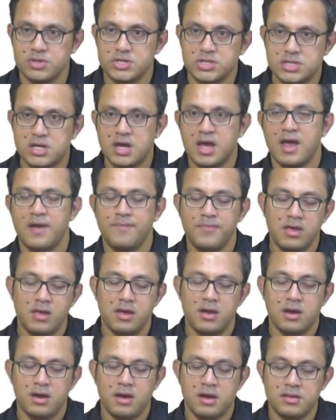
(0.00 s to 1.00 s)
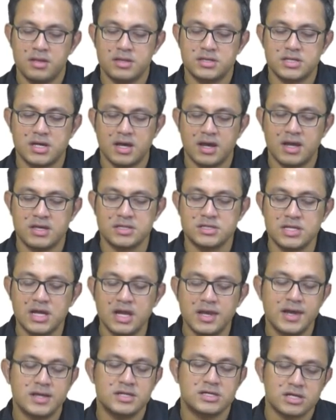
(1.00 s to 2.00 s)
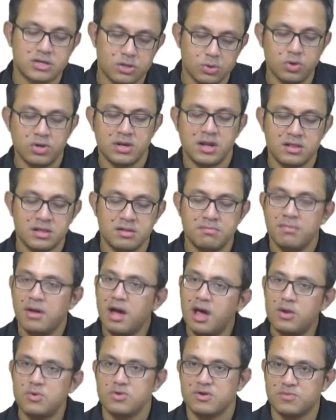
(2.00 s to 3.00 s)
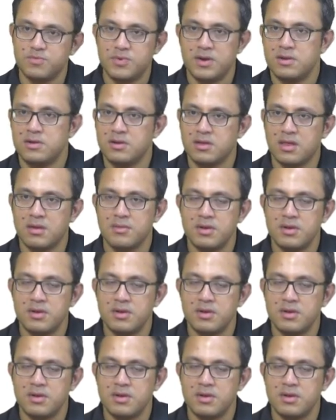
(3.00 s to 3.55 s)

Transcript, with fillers: share uh, the entire delay decoding the Malu experience.